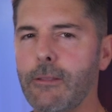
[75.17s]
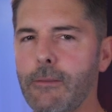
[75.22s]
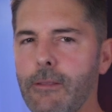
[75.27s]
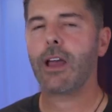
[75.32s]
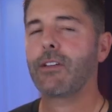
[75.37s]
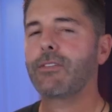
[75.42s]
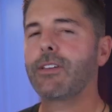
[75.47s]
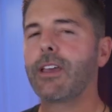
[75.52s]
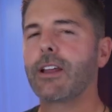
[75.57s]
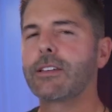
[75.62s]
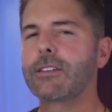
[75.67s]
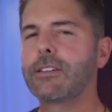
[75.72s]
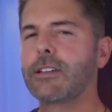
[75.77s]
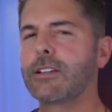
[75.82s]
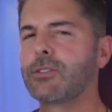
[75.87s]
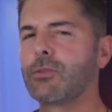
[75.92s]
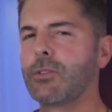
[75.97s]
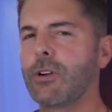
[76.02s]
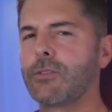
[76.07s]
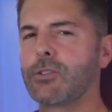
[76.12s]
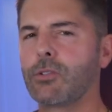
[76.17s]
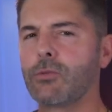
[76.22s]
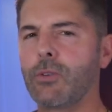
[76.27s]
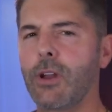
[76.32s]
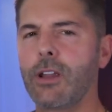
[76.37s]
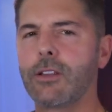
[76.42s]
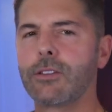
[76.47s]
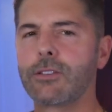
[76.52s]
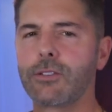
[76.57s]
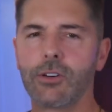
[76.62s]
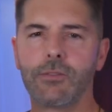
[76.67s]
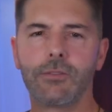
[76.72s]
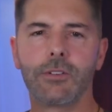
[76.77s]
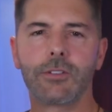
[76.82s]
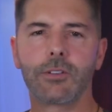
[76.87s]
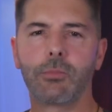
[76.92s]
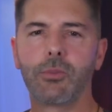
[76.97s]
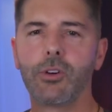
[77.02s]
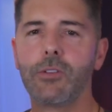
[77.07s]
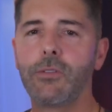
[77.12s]
Afghanistan's rough terrain served as a
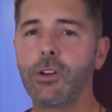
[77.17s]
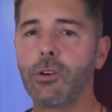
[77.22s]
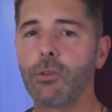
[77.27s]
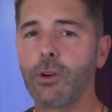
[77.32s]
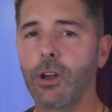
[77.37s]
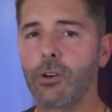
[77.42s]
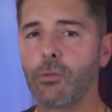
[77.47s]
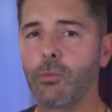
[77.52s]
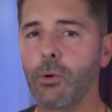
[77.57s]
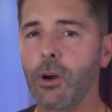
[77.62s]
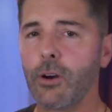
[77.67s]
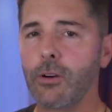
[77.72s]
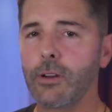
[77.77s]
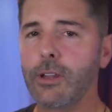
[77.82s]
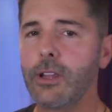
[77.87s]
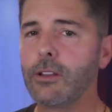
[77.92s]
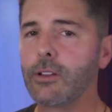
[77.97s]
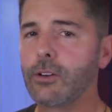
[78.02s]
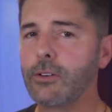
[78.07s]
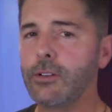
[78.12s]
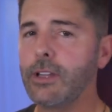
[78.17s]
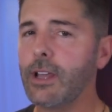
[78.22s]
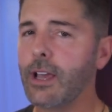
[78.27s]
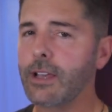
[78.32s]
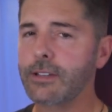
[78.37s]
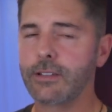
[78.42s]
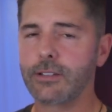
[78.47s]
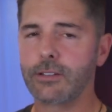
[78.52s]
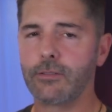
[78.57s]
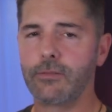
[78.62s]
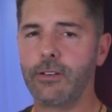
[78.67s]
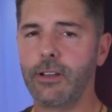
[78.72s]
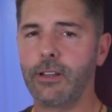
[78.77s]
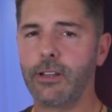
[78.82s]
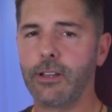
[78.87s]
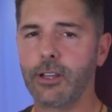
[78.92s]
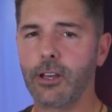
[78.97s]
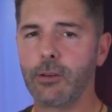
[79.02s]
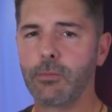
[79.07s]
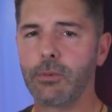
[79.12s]
proving ground where he learned the essence of
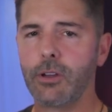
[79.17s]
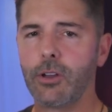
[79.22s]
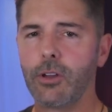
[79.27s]
failing up,